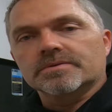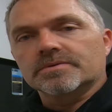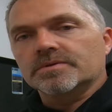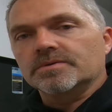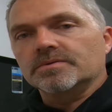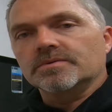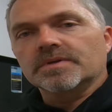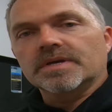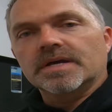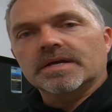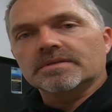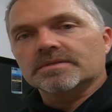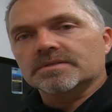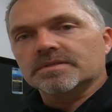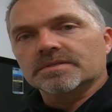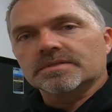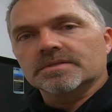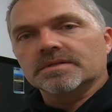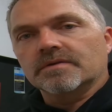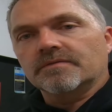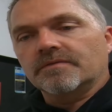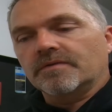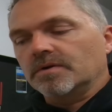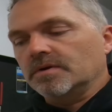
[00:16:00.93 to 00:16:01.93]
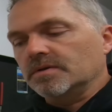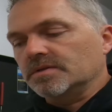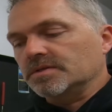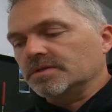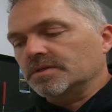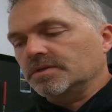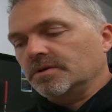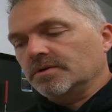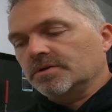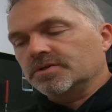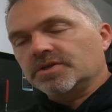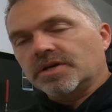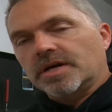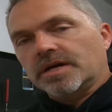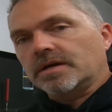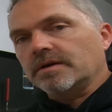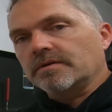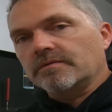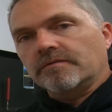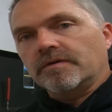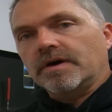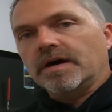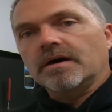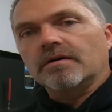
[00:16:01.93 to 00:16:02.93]
or 2,000ths difference and you're
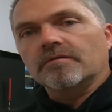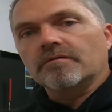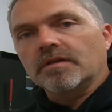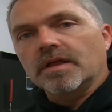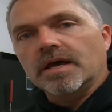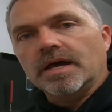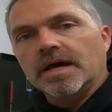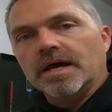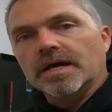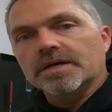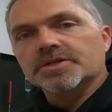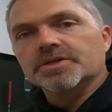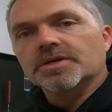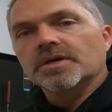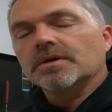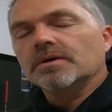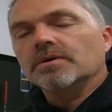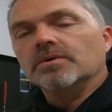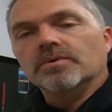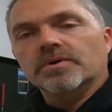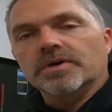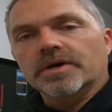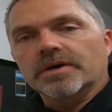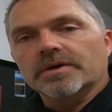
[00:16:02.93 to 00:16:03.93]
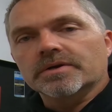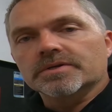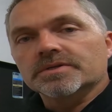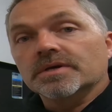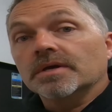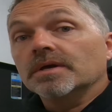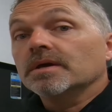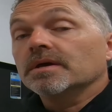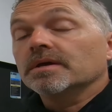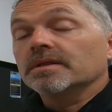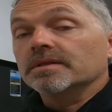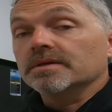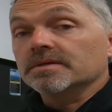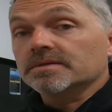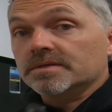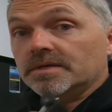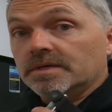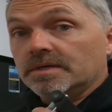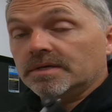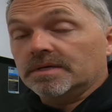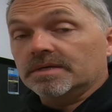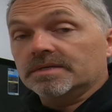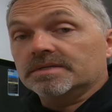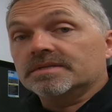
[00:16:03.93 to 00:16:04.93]
checking valve lash, who cares? This
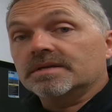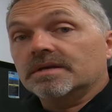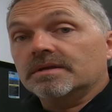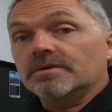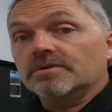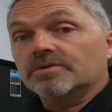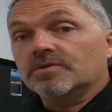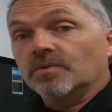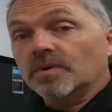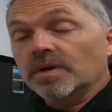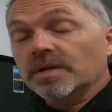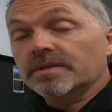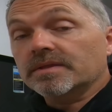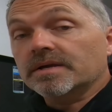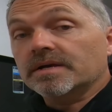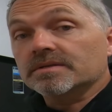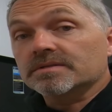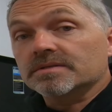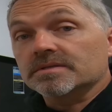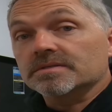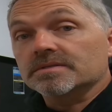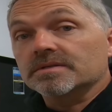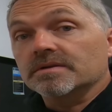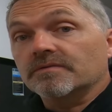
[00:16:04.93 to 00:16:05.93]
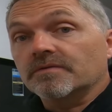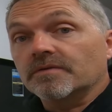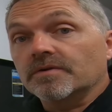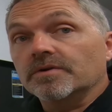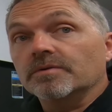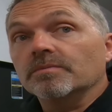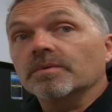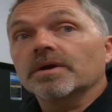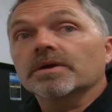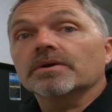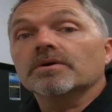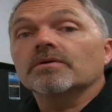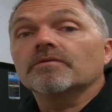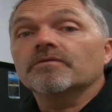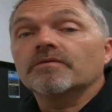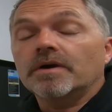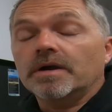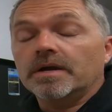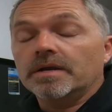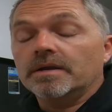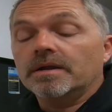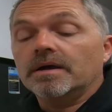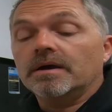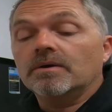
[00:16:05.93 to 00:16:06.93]
thing is 10 or 20,000ths different, you better go
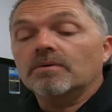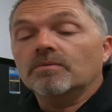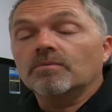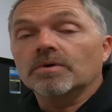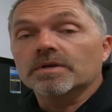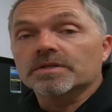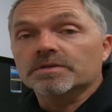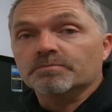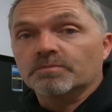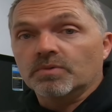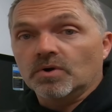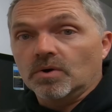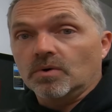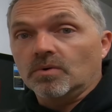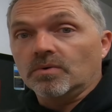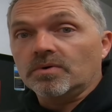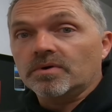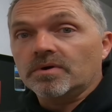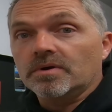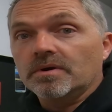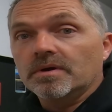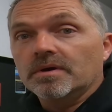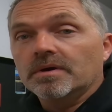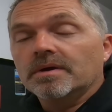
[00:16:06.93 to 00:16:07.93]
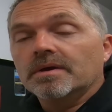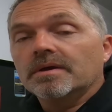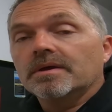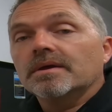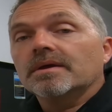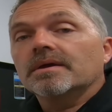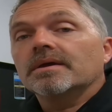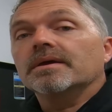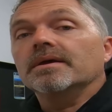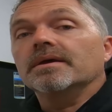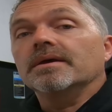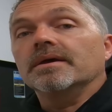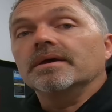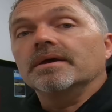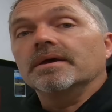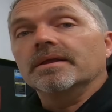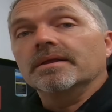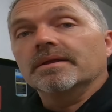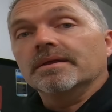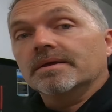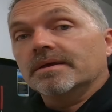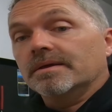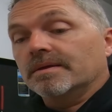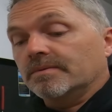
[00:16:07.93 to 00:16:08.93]
find out what's broke.
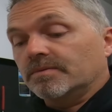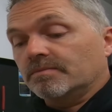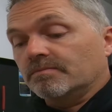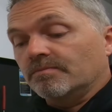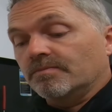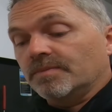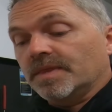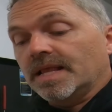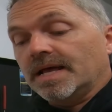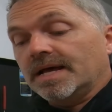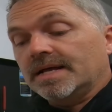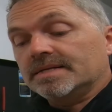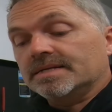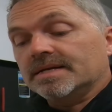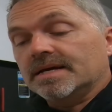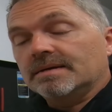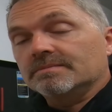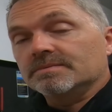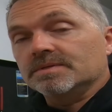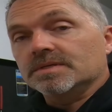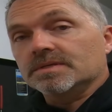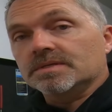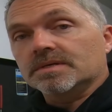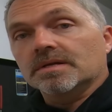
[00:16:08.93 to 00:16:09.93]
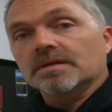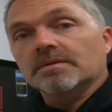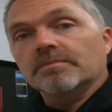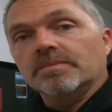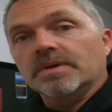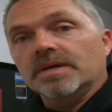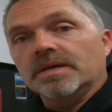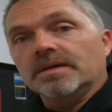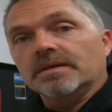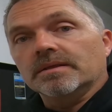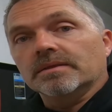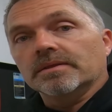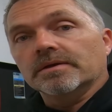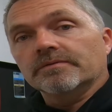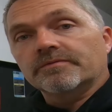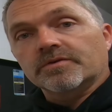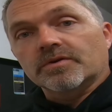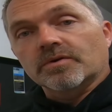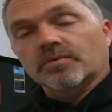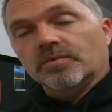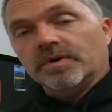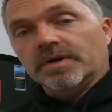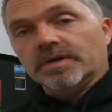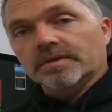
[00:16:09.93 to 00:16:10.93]
And a lot of times it's going to be
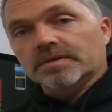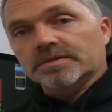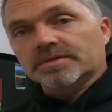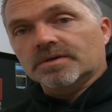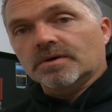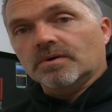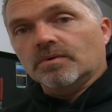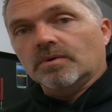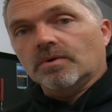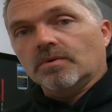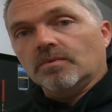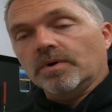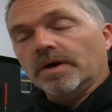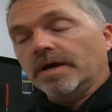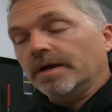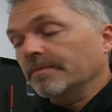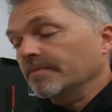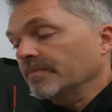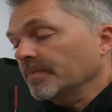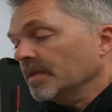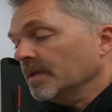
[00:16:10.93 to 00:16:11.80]
lifter wheel is going away.